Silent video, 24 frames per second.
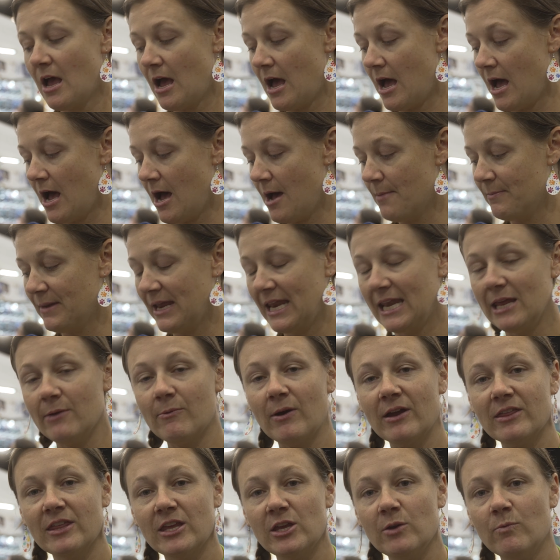um,
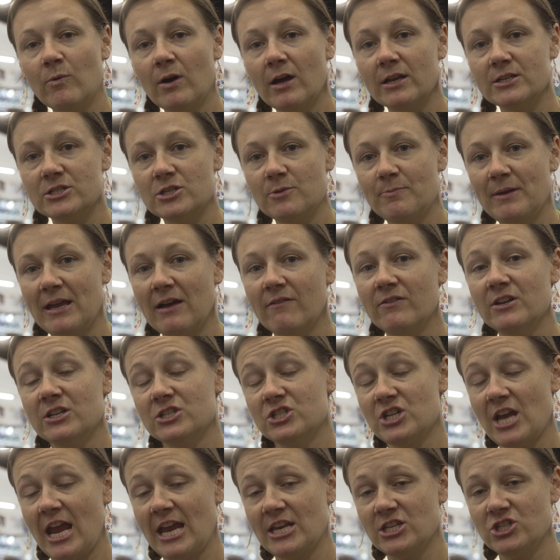anywhere that you want to be able to
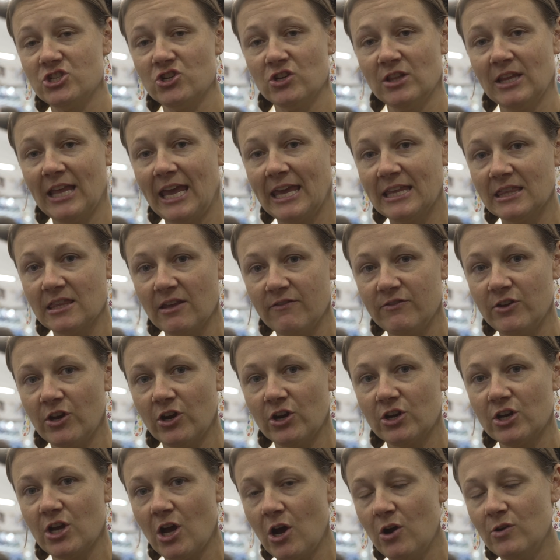change your length of
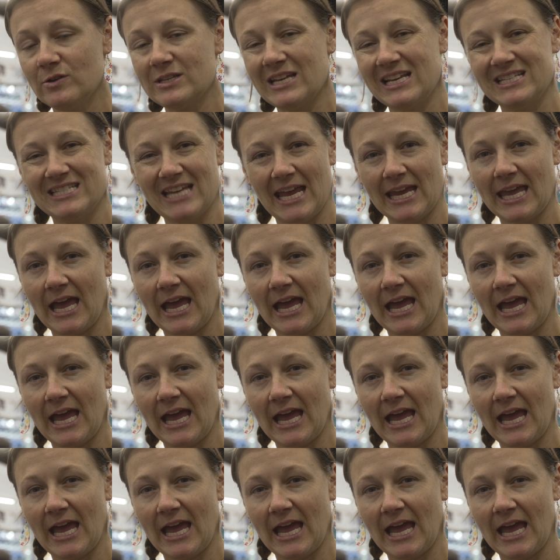your coat and take